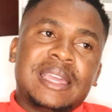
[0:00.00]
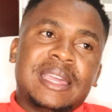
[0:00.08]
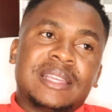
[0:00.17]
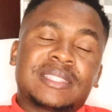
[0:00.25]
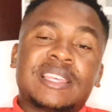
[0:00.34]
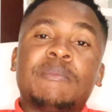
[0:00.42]

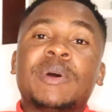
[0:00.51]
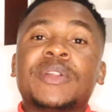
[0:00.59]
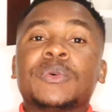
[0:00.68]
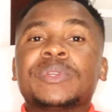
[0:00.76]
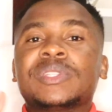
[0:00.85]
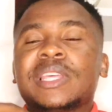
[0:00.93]
as someone
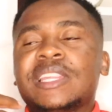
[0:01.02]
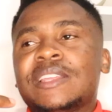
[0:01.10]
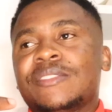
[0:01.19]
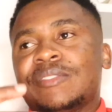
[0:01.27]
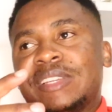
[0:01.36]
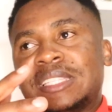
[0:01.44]
who is an
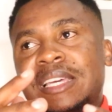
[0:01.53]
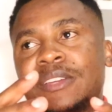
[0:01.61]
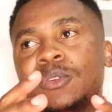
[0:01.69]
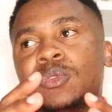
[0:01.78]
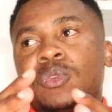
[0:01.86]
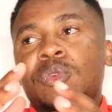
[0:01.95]
investor,
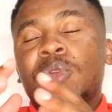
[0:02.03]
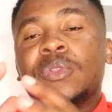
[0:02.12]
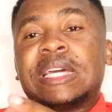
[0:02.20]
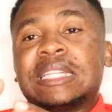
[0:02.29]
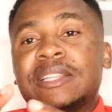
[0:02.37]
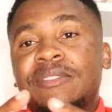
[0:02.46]
you do know
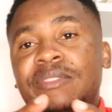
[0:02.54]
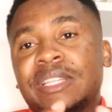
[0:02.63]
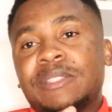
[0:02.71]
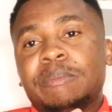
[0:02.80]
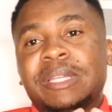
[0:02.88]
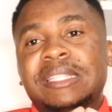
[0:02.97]
that
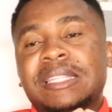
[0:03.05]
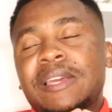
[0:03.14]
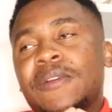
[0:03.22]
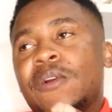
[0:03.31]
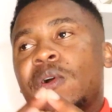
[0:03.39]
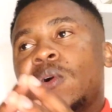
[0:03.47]
investments
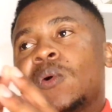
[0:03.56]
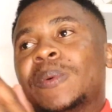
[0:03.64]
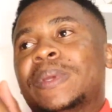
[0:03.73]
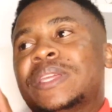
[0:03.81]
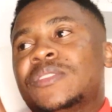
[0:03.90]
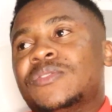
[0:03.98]
or
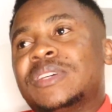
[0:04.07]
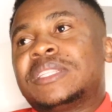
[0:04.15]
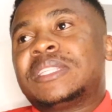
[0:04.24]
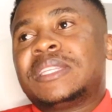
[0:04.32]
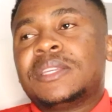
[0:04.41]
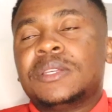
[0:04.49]

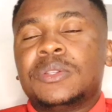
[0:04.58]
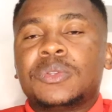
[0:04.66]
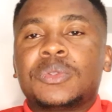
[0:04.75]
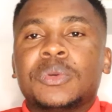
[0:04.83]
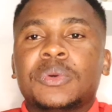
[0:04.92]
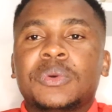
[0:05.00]
investing
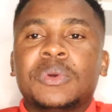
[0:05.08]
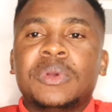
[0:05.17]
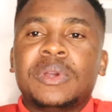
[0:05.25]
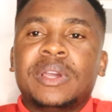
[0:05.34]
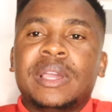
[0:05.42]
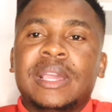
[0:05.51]
into
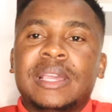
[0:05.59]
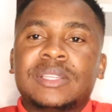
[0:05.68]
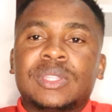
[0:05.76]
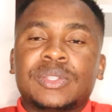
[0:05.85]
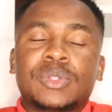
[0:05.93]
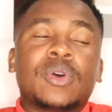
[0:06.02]

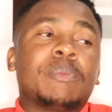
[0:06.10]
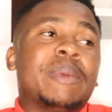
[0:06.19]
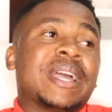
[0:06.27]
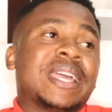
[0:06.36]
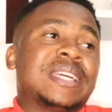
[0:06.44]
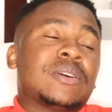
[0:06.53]
the stock
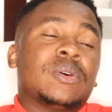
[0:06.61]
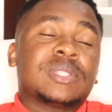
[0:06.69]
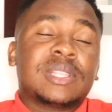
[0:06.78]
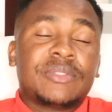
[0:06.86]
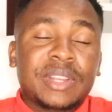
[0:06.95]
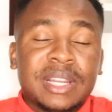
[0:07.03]
market or
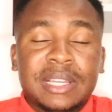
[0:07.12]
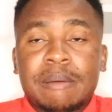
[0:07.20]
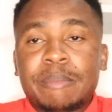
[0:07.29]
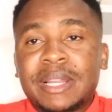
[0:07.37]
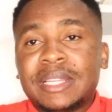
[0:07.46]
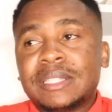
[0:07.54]
South African
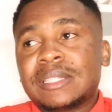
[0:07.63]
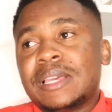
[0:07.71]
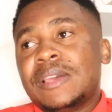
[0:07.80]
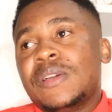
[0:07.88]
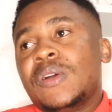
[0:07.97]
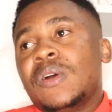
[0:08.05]
companies,
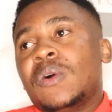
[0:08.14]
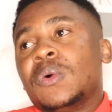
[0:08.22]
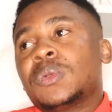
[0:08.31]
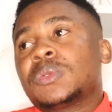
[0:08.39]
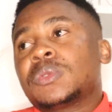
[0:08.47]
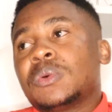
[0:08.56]

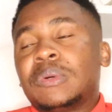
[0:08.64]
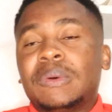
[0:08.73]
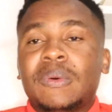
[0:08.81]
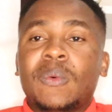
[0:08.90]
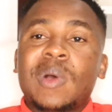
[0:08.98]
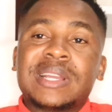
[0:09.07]
also
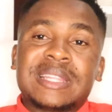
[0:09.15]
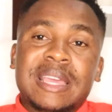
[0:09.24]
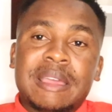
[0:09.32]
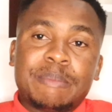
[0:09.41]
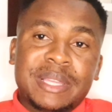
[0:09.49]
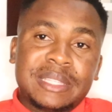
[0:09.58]
what
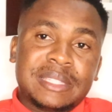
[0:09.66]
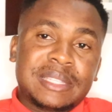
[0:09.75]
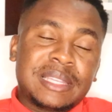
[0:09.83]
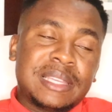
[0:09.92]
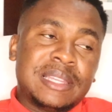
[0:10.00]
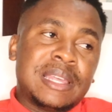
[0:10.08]
happens
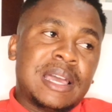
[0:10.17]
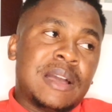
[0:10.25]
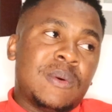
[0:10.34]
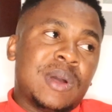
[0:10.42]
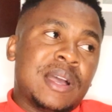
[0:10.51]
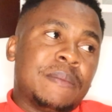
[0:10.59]
in
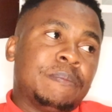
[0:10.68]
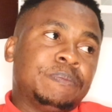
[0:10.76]
our